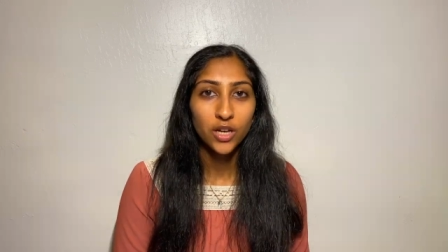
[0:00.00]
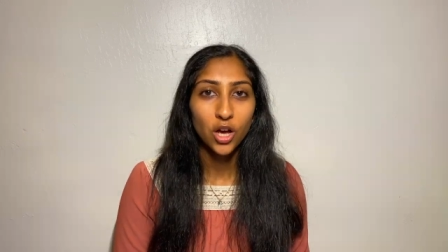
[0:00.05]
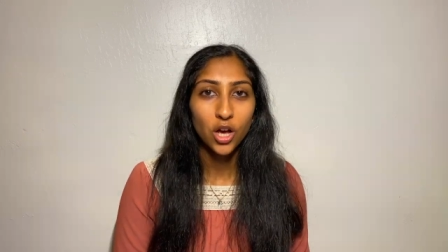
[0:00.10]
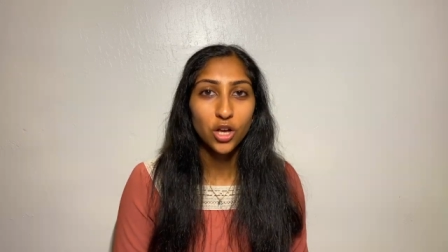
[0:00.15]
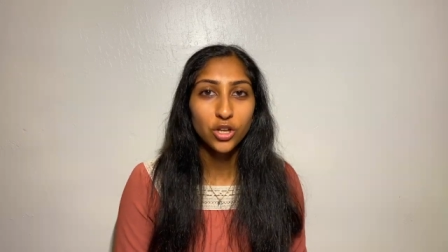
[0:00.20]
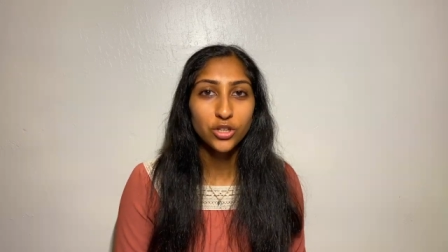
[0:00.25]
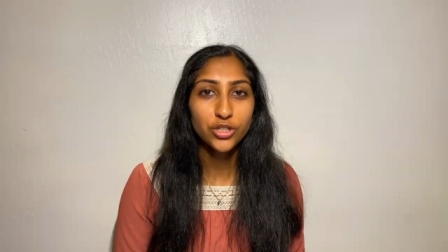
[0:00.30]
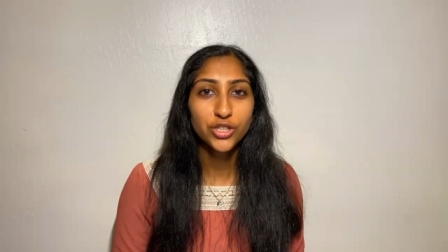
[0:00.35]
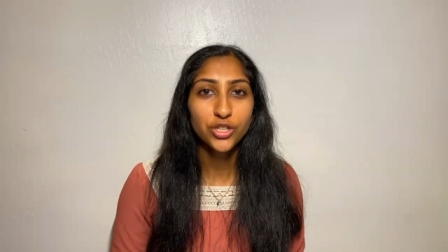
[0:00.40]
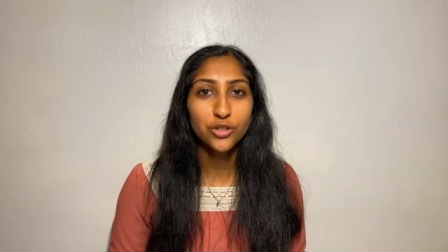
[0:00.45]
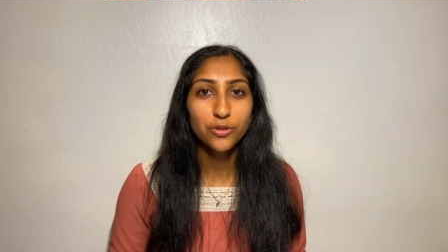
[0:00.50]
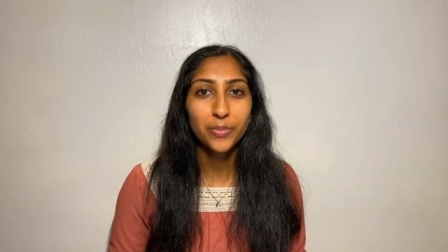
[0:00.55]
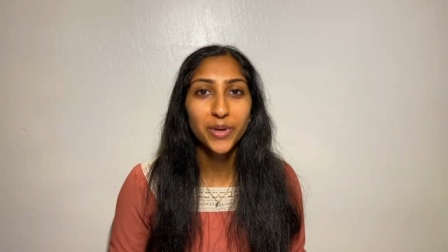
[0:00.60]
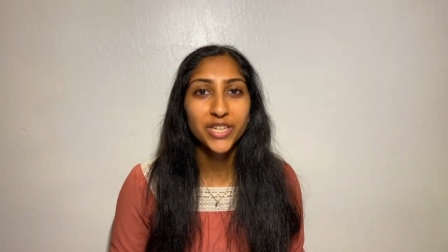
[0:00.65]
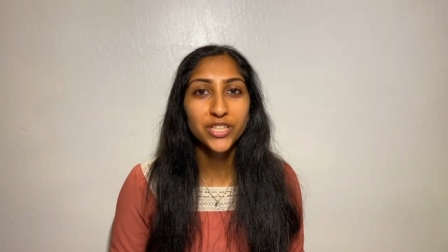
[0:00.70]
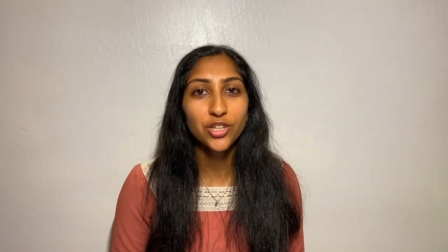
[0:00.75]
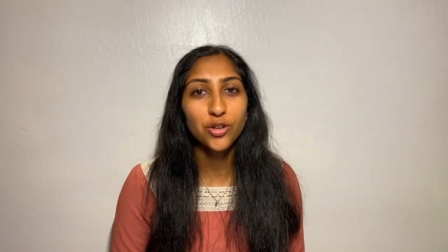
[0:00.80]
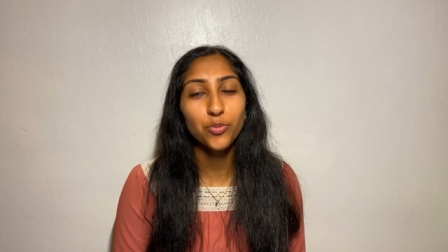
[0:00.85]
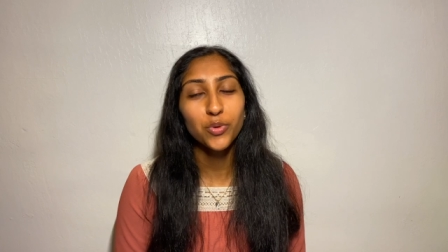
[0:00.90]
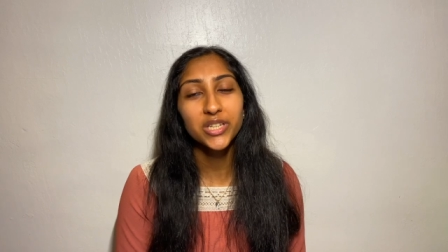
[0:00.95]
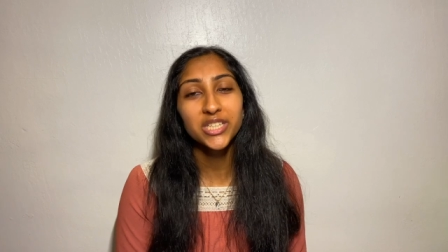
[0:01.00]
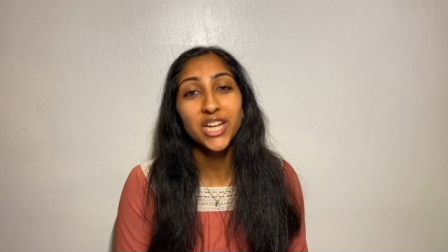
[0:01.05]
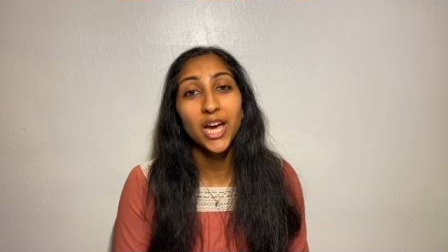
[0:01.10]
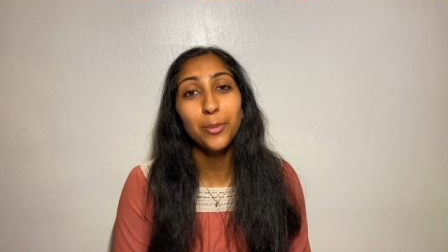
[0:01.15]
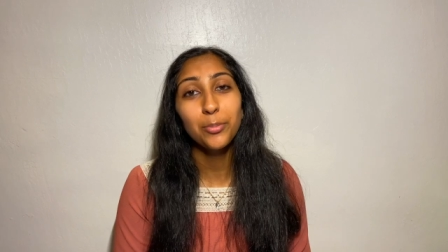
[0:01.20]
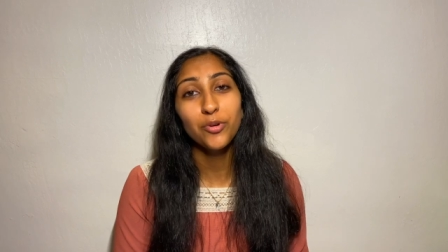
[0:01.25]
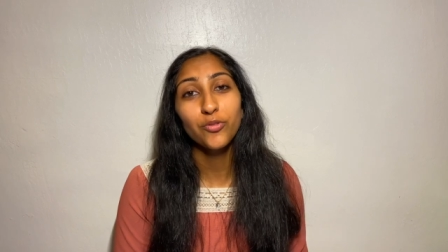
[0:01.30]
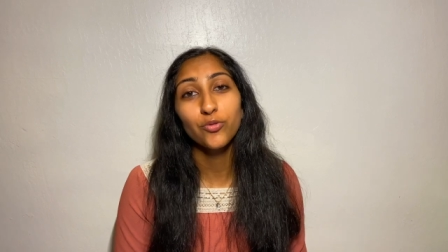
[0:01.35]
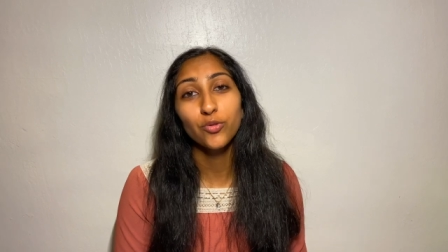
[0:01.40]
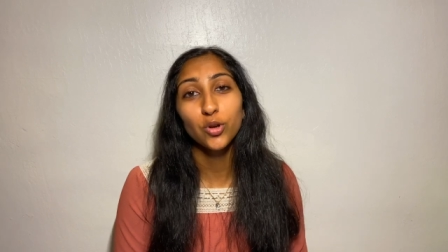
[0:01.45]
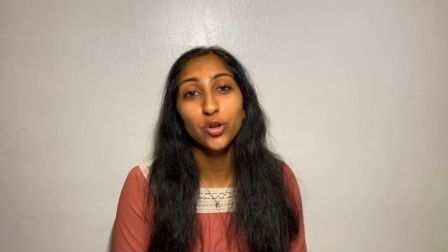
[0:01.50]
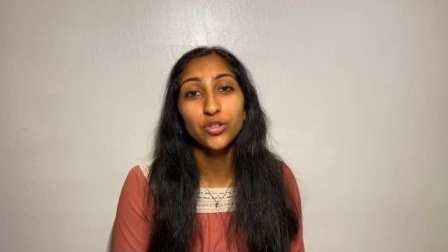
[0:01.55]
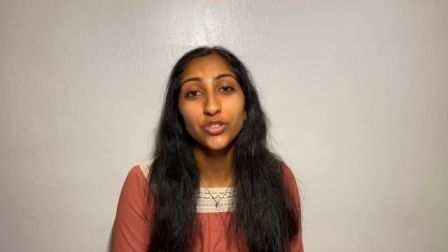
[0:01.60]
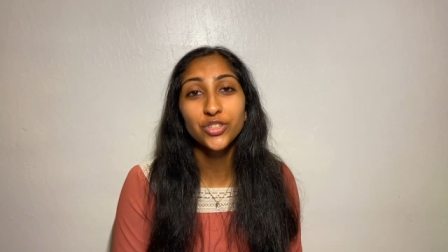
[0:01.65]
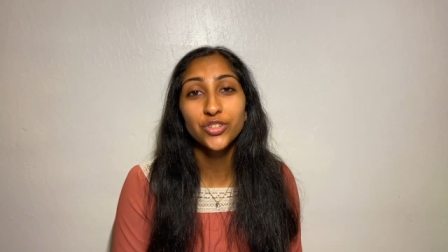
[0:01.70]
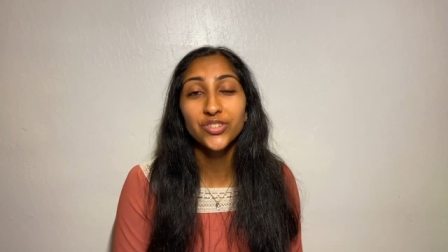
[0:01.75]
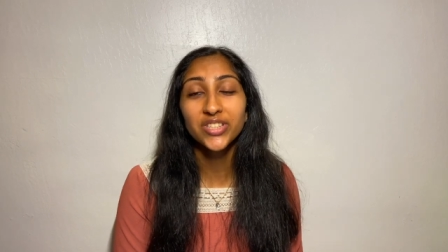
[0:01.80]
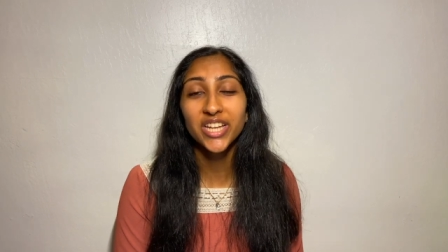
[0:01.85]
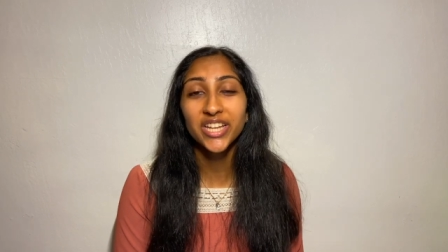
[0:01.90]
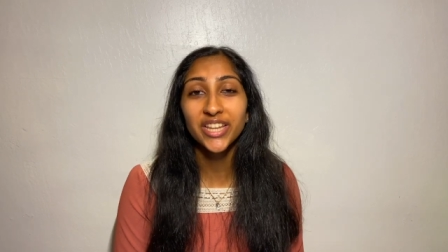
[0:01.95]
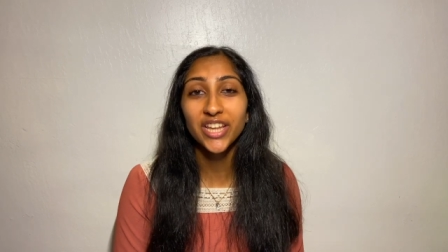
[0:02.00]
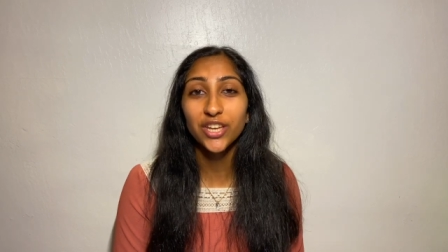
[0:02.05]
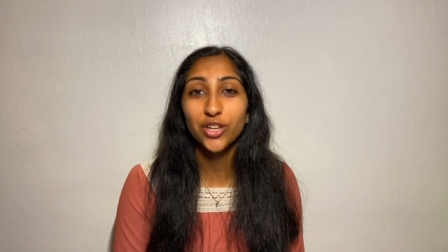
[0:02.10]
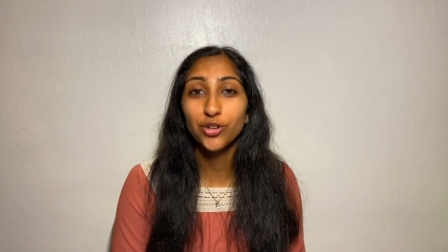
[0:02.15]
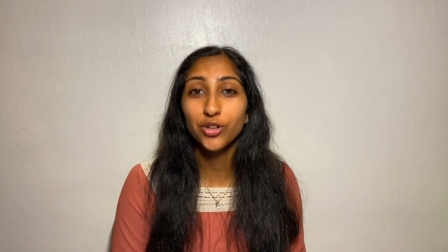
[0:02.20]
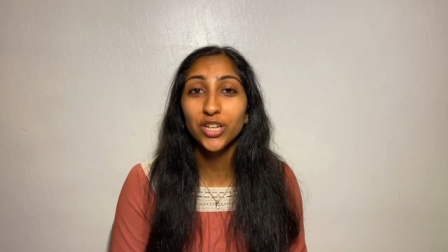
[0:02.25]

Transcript: Also, based on what type of roles you said that you're